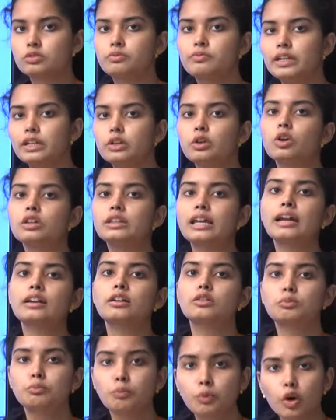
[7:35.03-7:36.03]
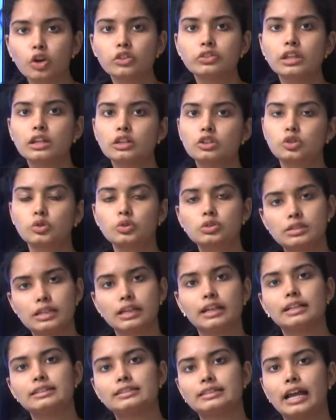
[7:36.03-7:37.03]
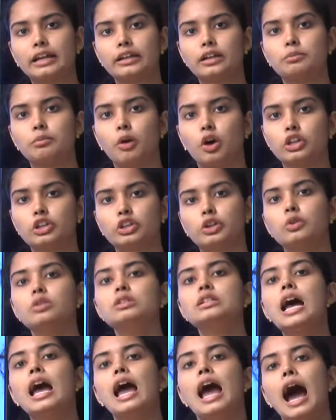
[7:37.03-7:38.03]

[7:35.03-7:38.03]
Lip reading: We know that both the two single-stranded molecules